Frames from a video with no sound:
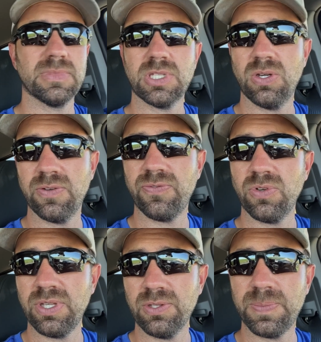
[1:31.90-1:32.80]
go to full
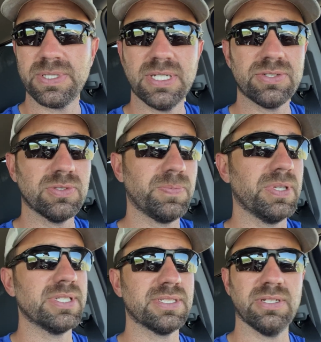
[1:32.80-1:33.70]
yield potential.
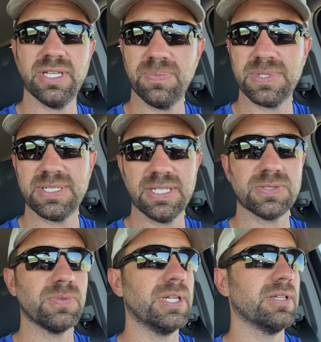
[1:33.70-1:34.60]
Plus, it'll help the
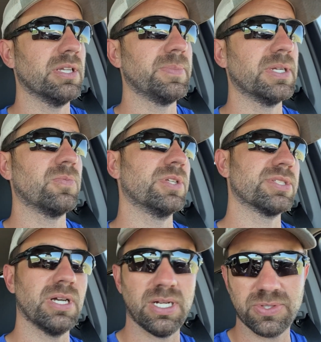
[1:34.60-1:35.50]
test weight a little bit, which
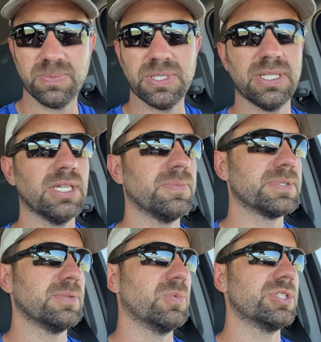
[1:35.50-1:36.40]
ultimately helps
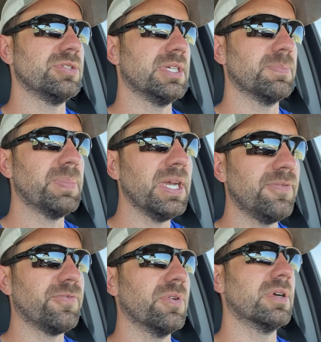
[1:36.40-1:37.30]
in what you get
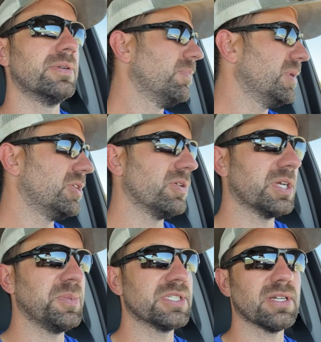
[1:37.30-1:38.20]
paid for. But don't
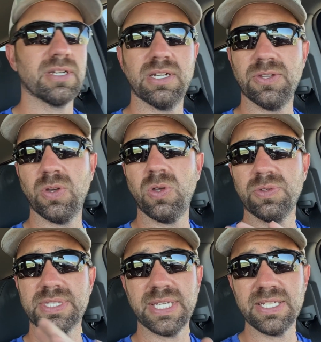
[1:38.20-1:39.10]
get me started on the whole
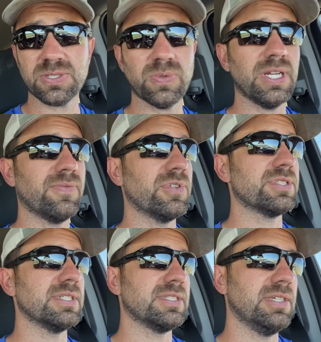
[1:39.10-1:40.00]
test weight
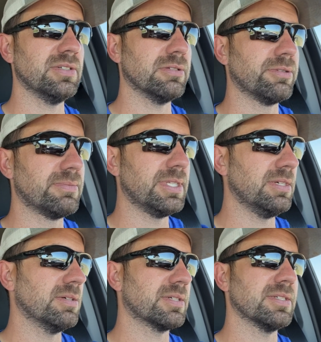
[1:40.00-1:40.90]
versus yield
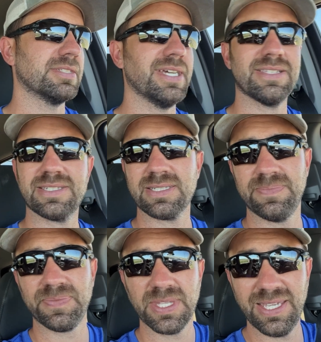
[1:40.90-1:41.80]
deal, because that's
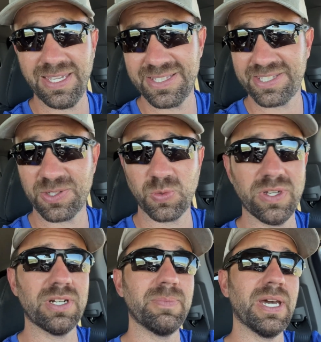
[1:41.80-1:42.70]
a
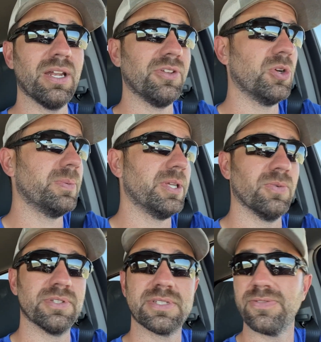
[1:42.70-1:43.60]
Twitter battle nobody wants to